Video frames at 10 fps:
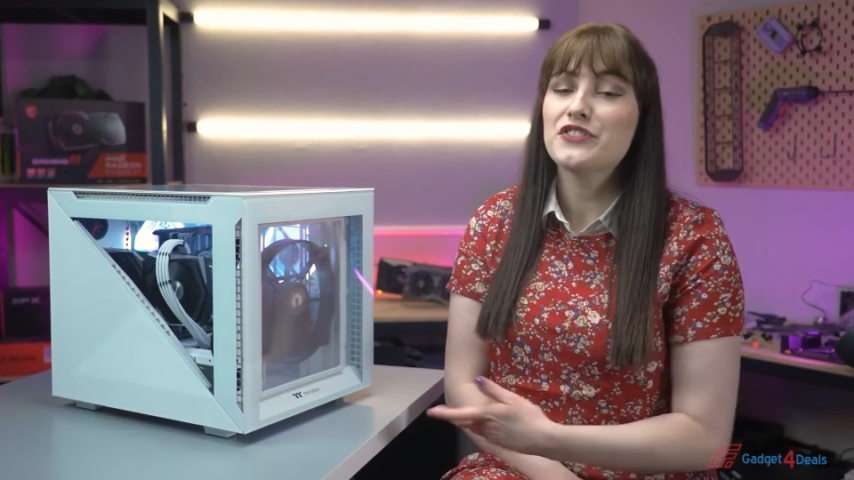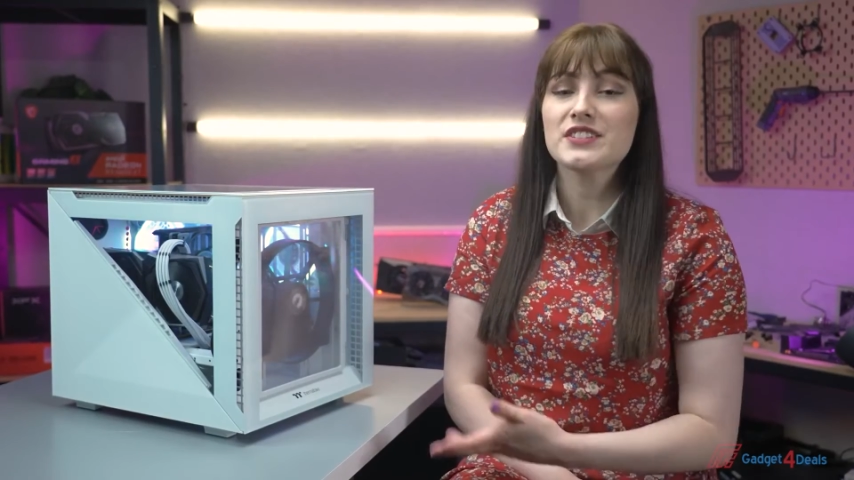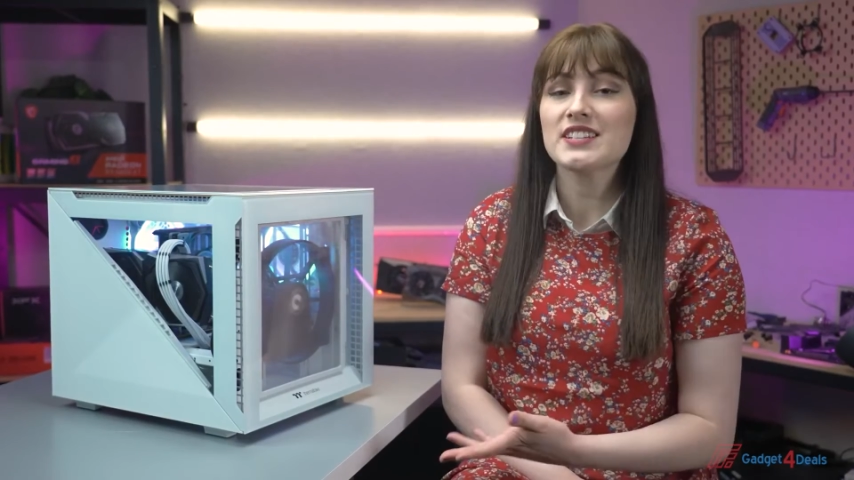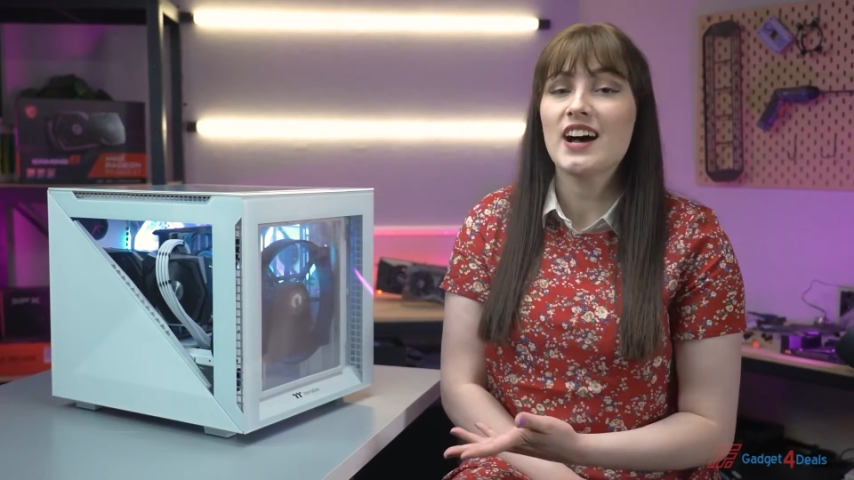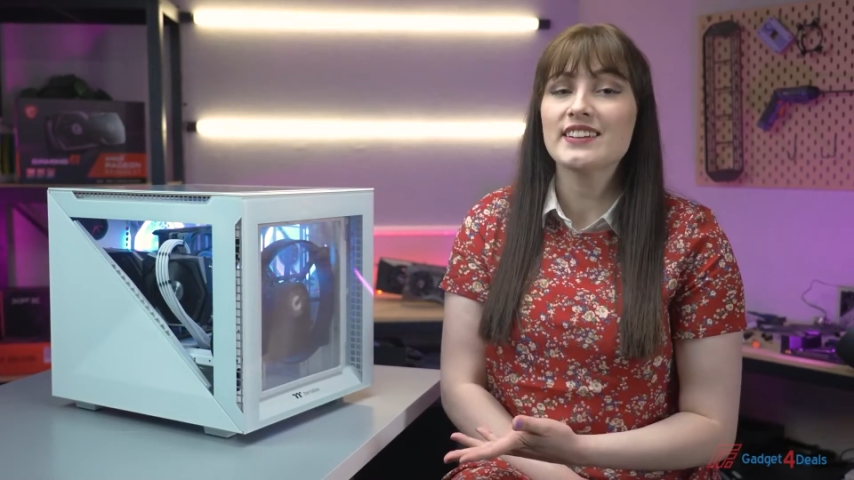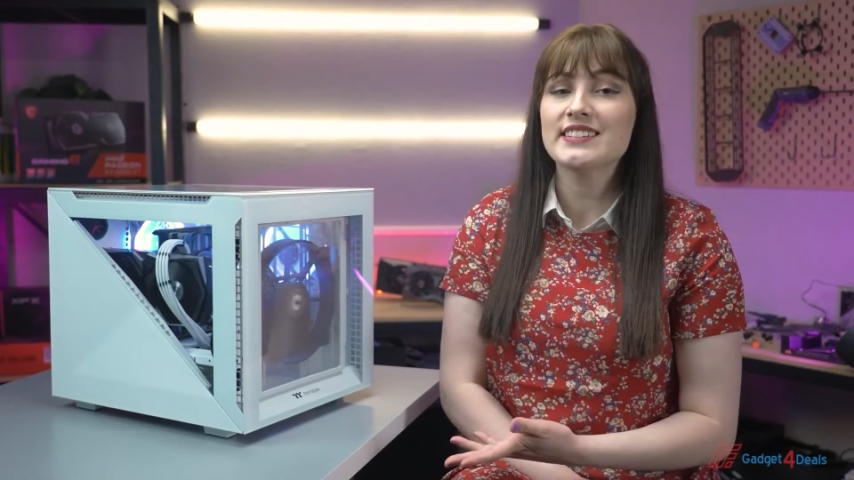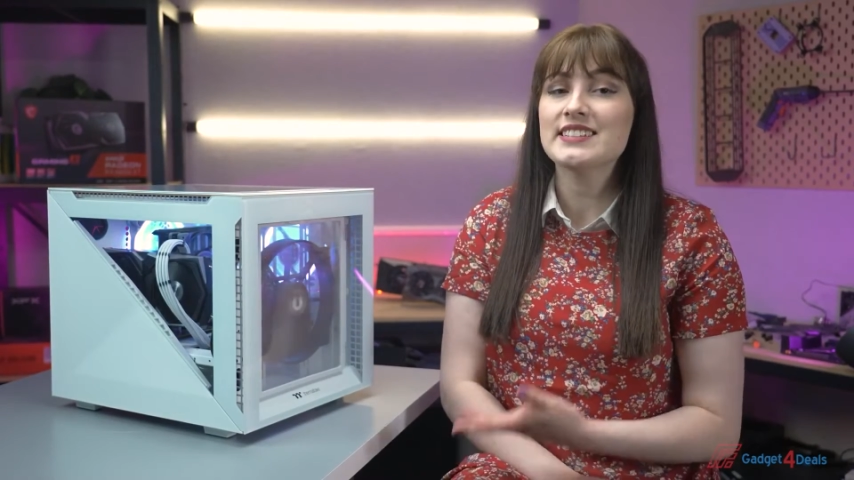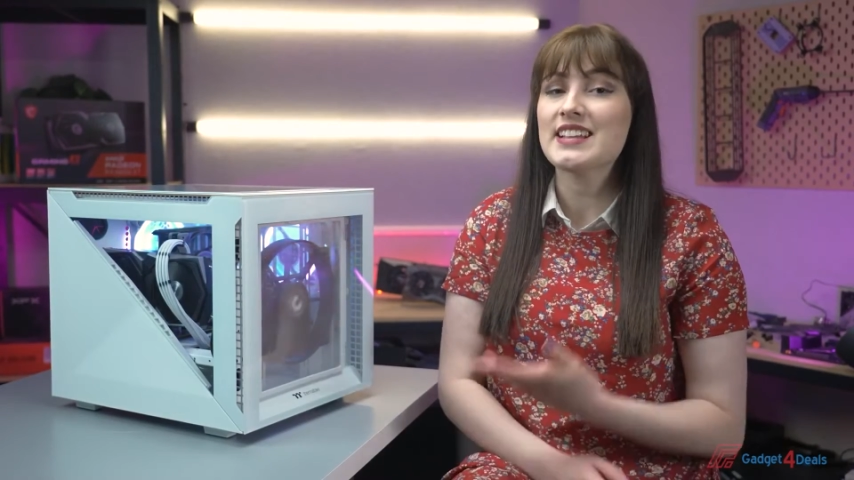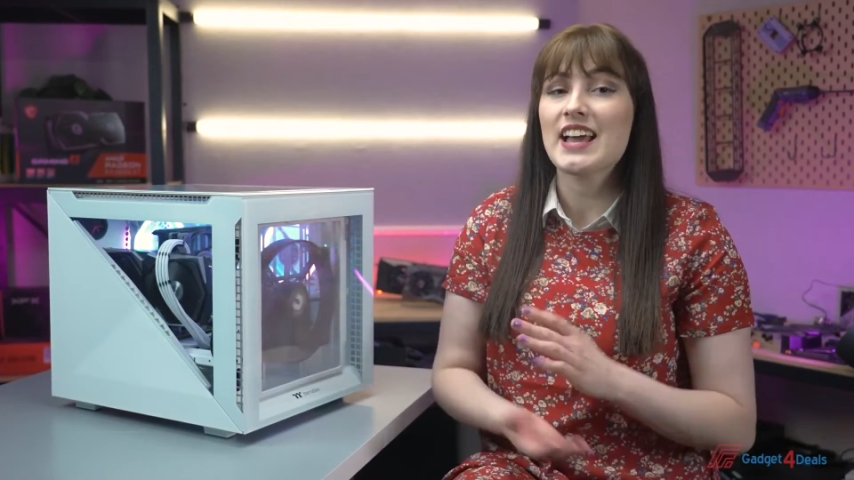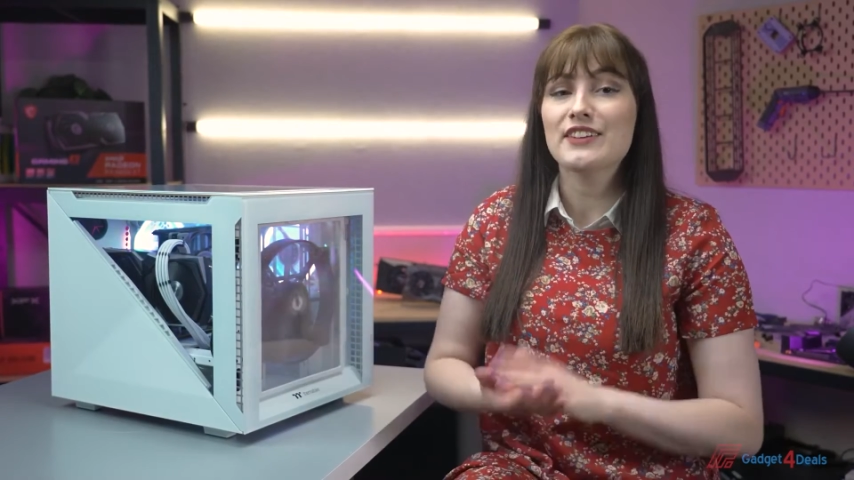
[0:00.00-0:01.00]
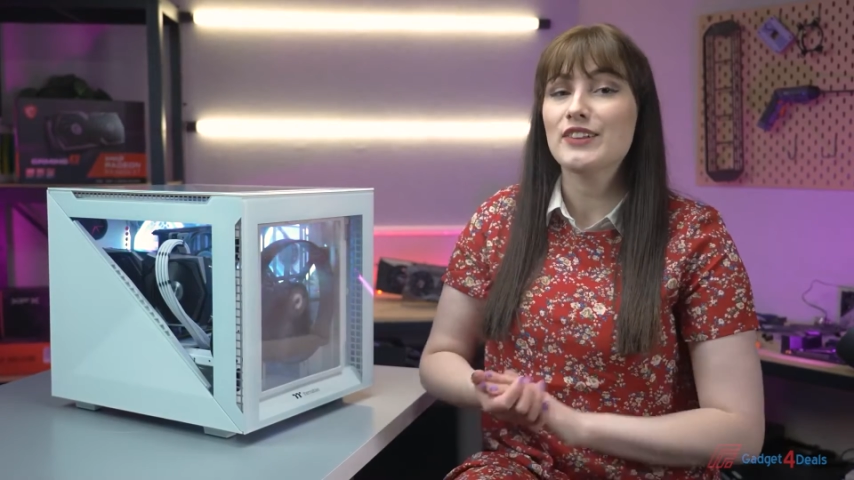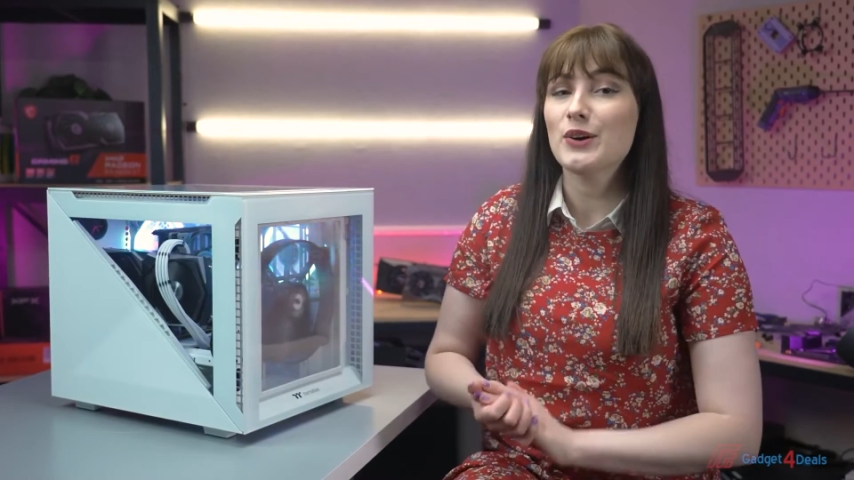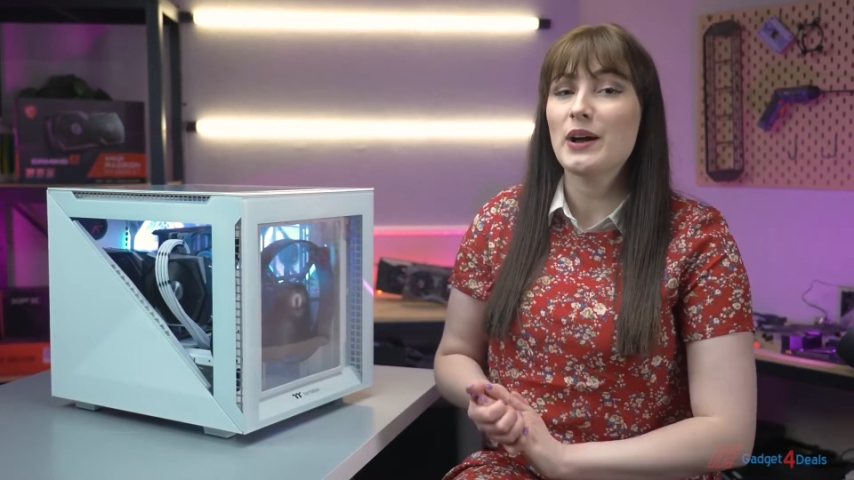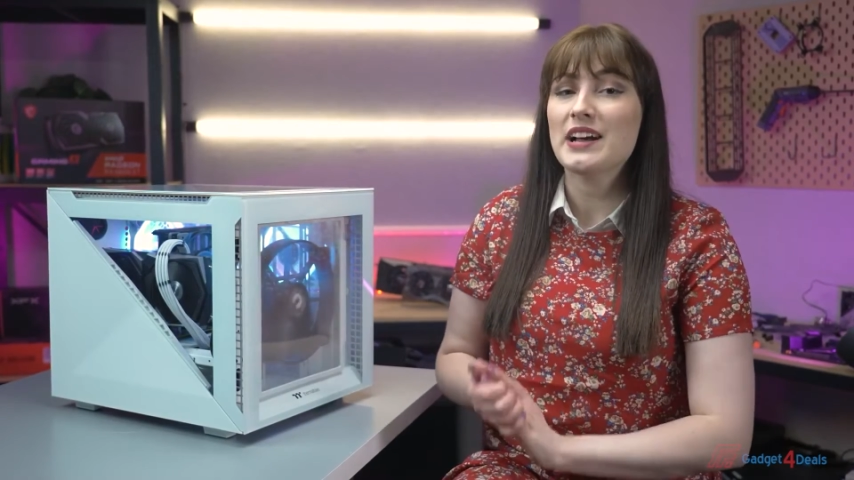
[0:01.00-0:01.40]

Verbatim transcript: For starters, airflow